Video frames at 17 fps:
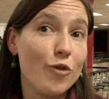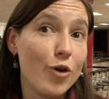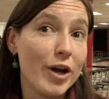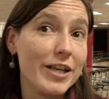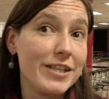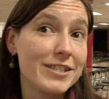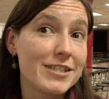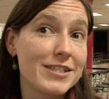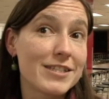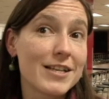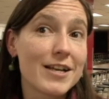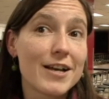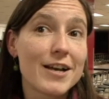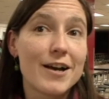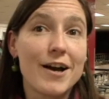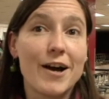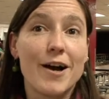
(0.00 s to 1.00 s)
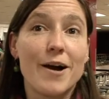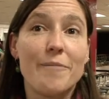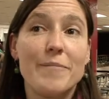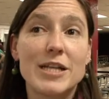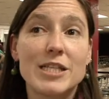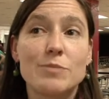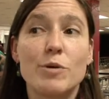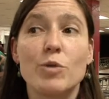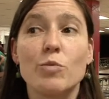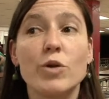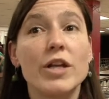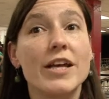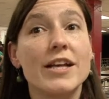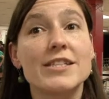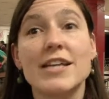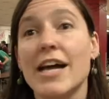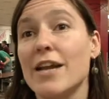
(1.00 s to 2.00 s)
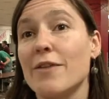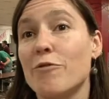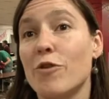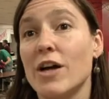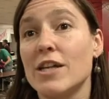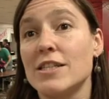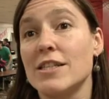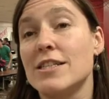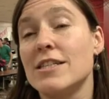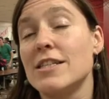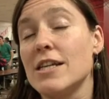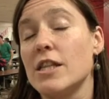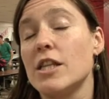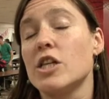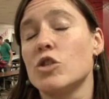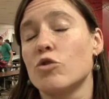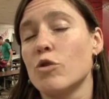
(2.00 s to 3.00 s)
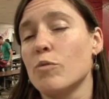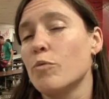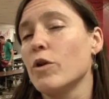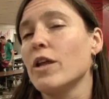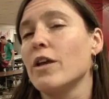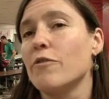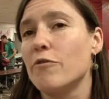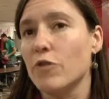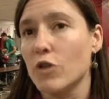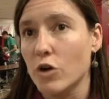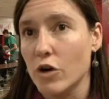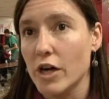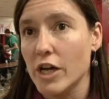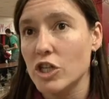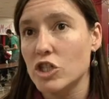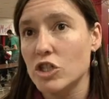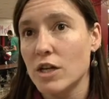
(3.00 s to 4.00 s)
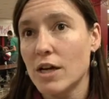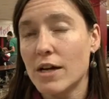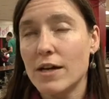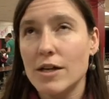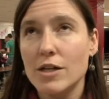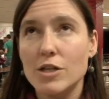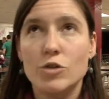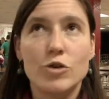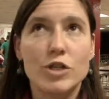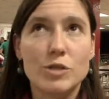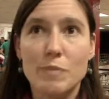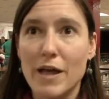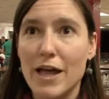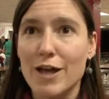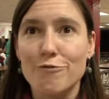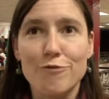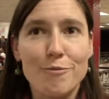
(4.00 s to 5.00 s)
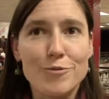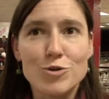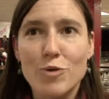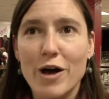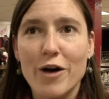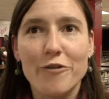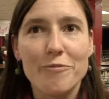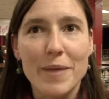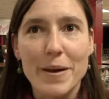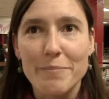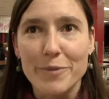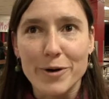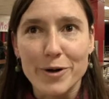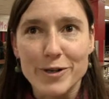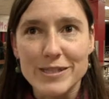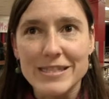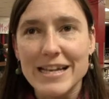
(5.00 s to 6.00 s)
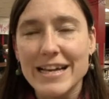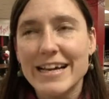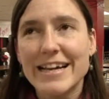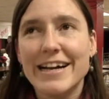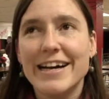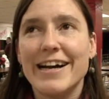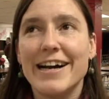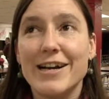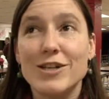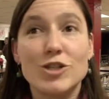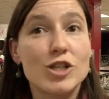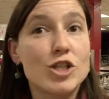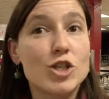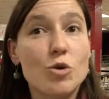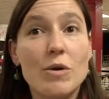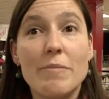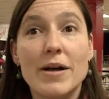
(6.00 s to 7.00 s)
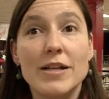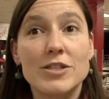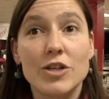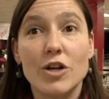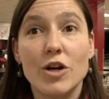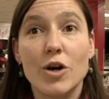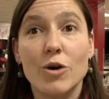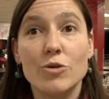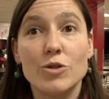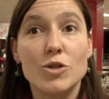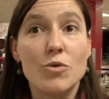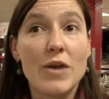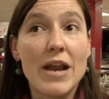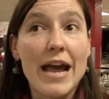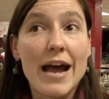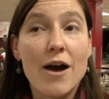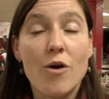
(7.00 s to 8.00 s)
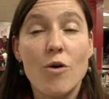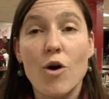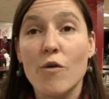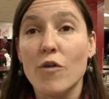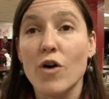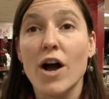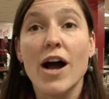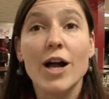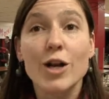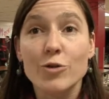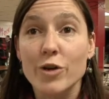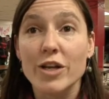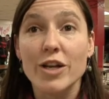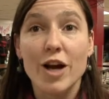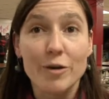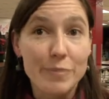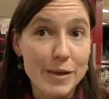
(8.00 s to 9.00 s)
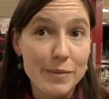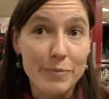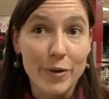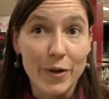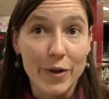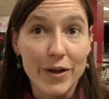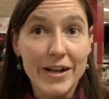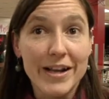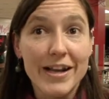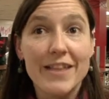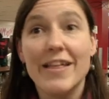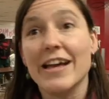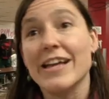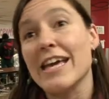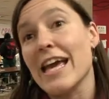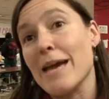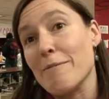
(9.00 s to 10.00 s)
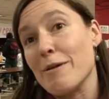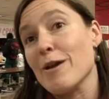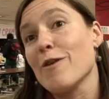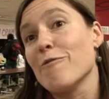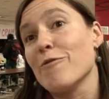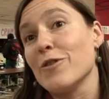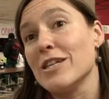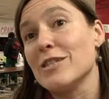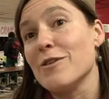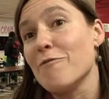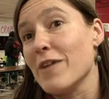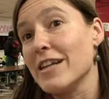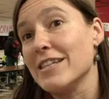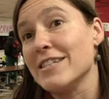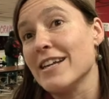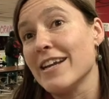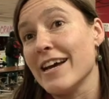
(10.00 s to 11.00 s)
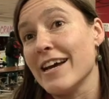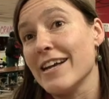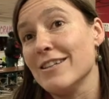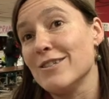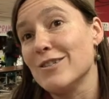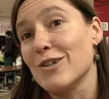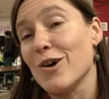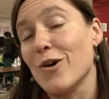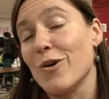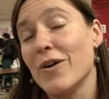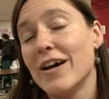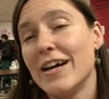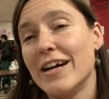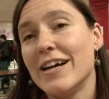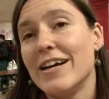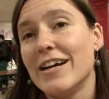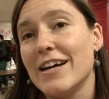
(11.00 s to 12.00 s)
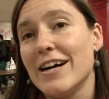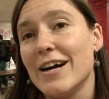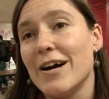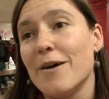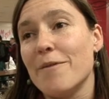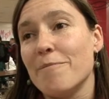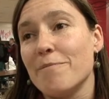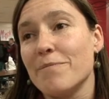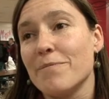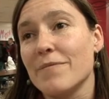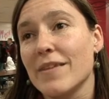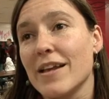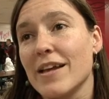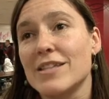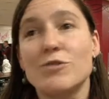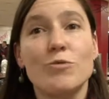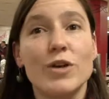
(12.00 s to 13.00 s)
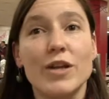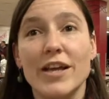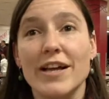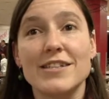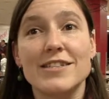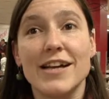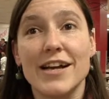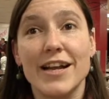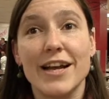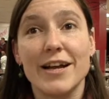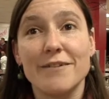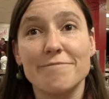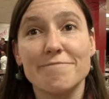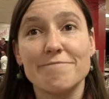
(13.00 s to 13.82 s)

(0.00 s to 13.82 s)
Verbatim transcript: voice. Um, it's been really exciting for us to see this group really flourish to expand from 12 members uh, just three months ago to now over 100 young people that came here for this event tonight. So um, it's really exciting.